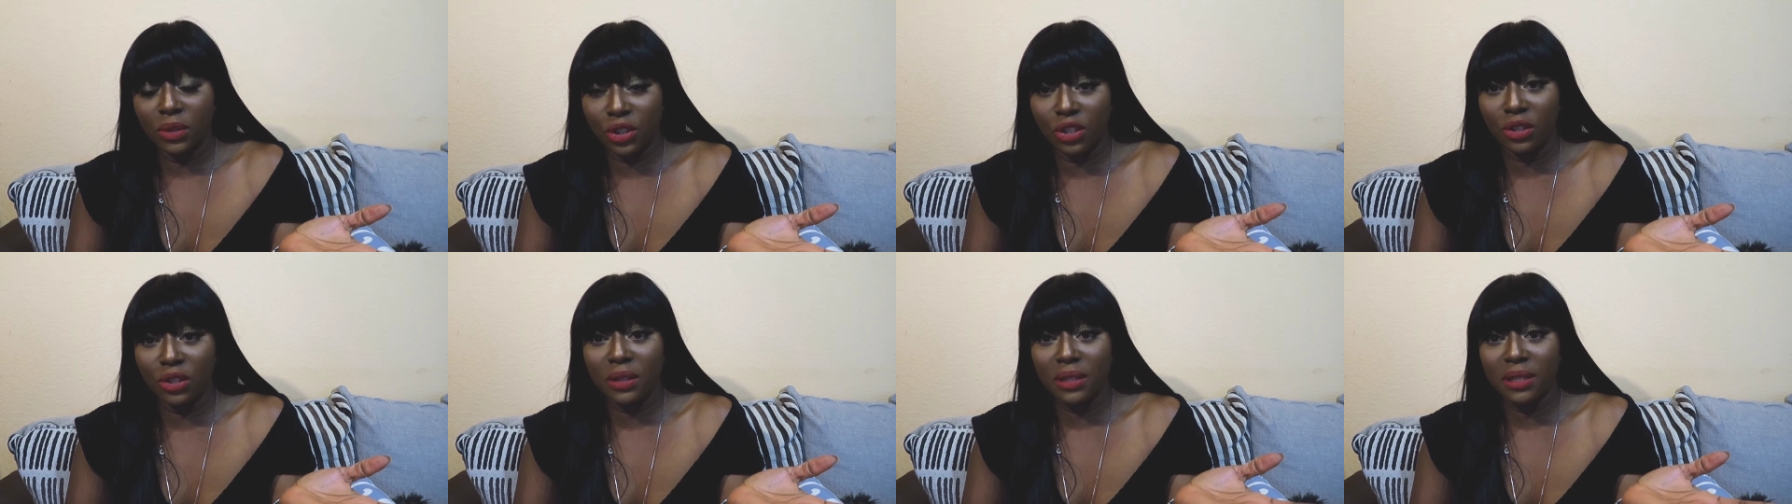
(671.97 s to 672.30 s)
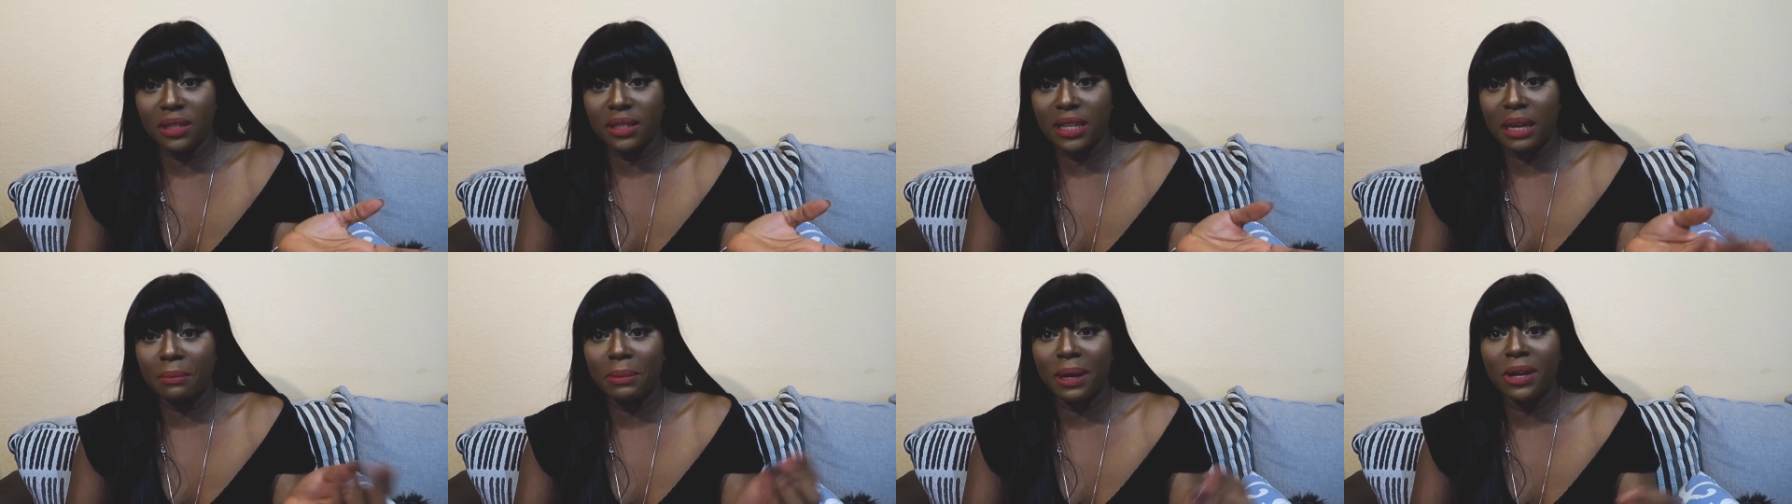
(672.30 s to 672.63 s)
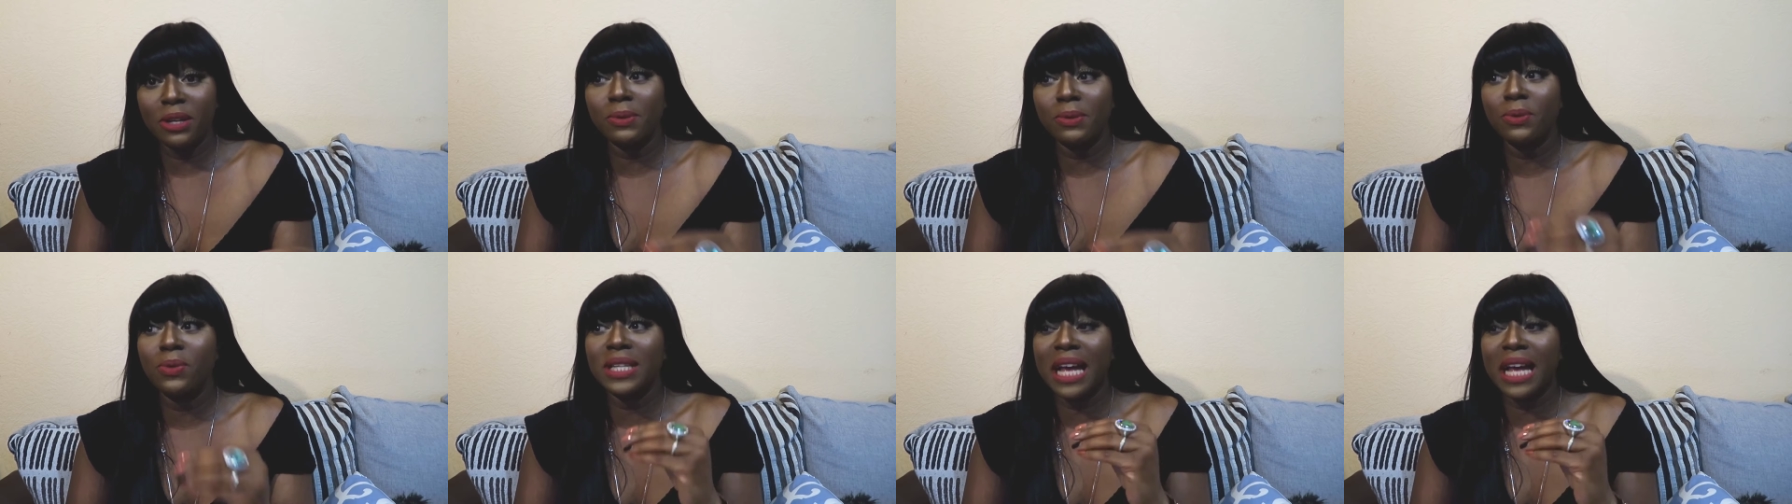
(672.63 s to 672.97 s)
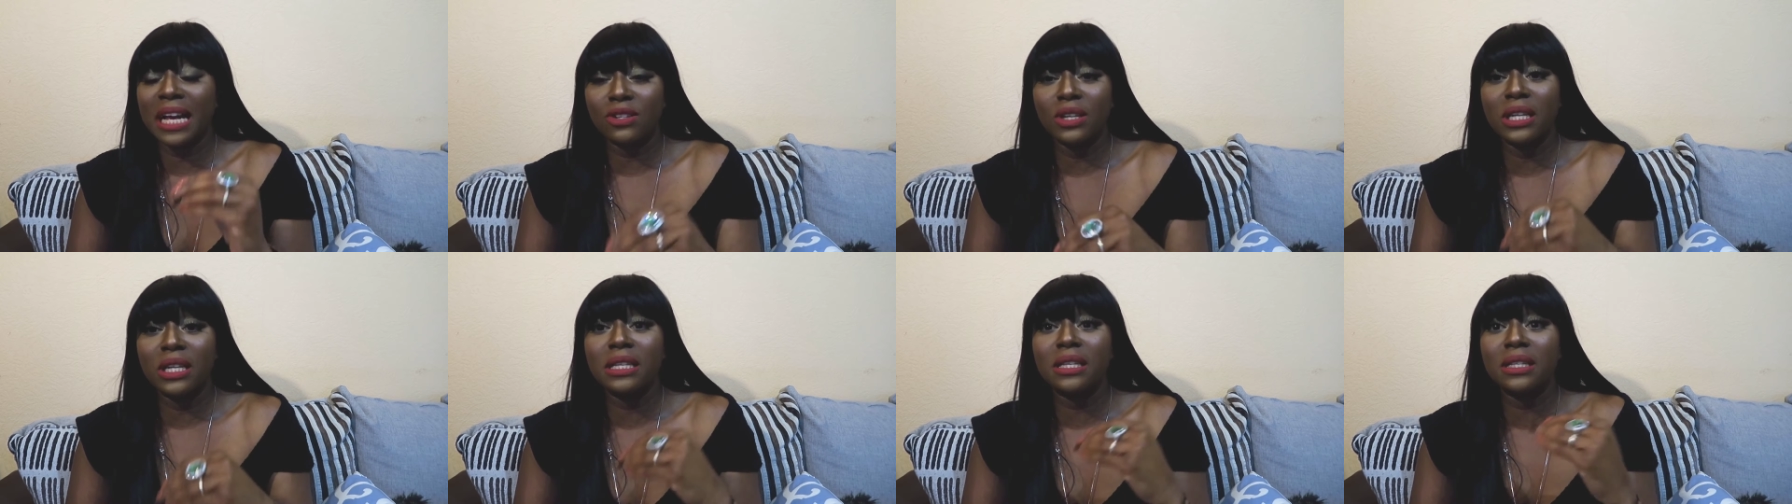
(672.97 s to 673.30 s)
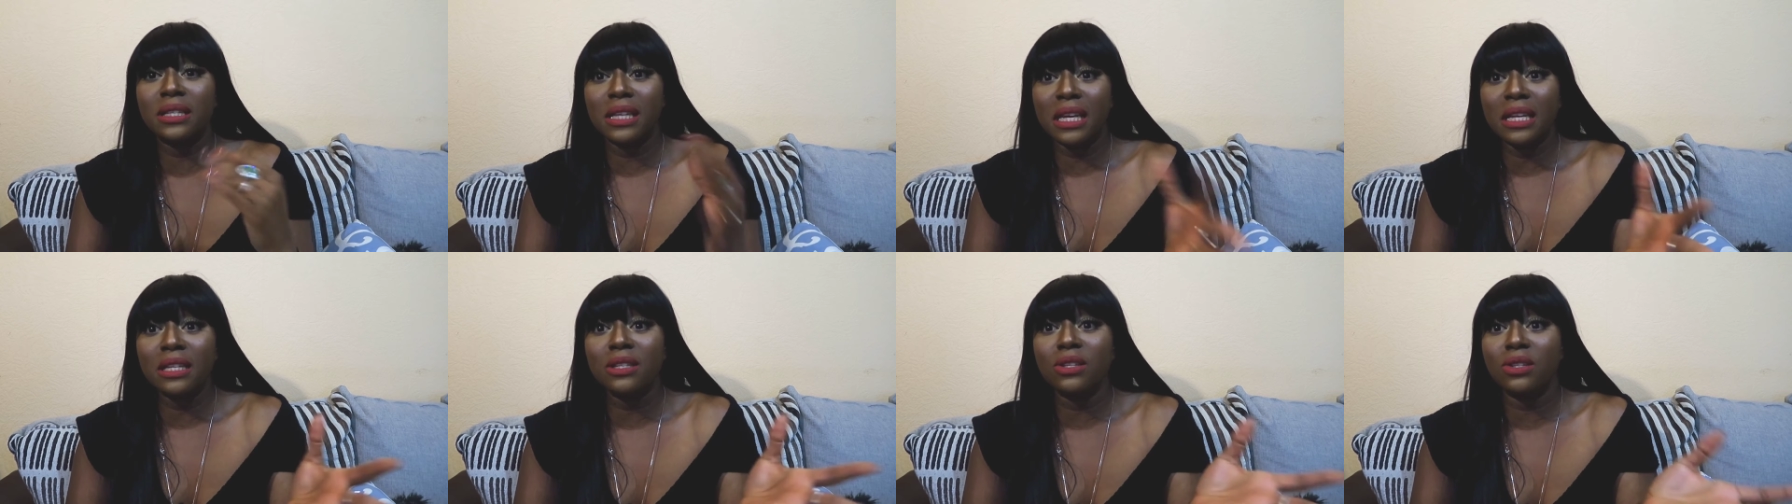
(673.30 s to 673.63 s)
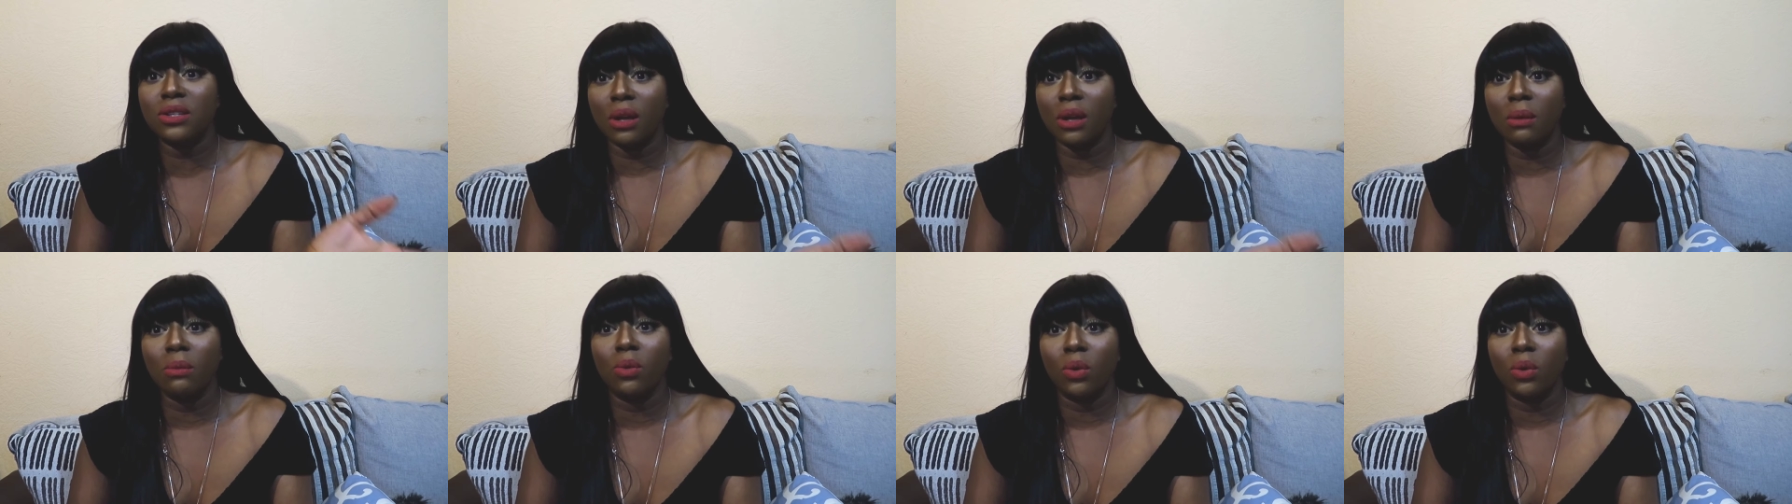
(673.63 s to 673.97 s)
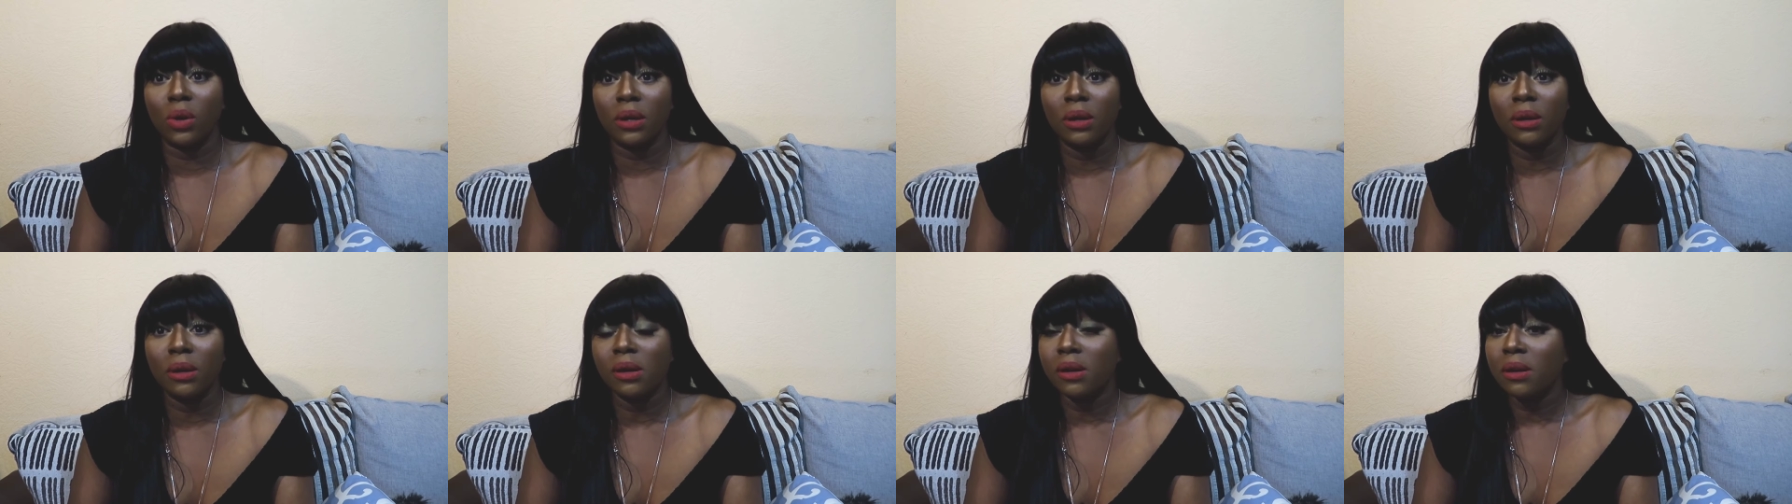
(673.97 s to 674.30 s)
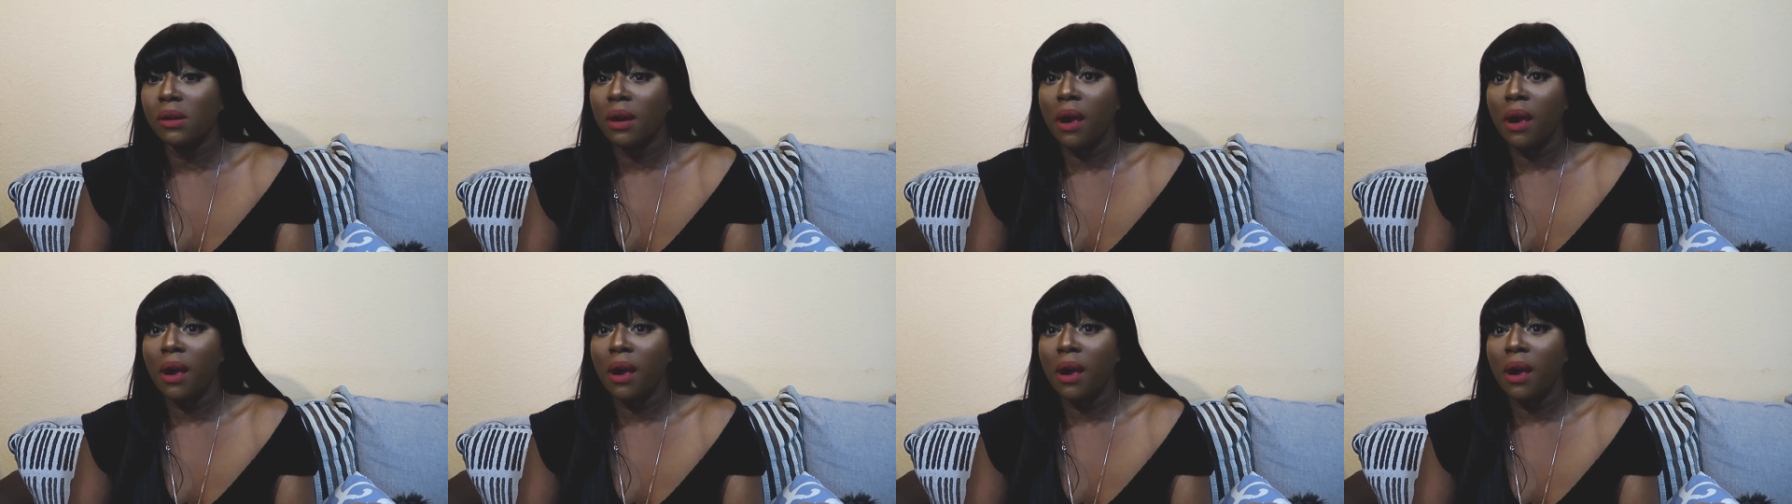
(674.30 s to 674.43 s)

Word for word: Do you understand? My husband was actually seeing someone.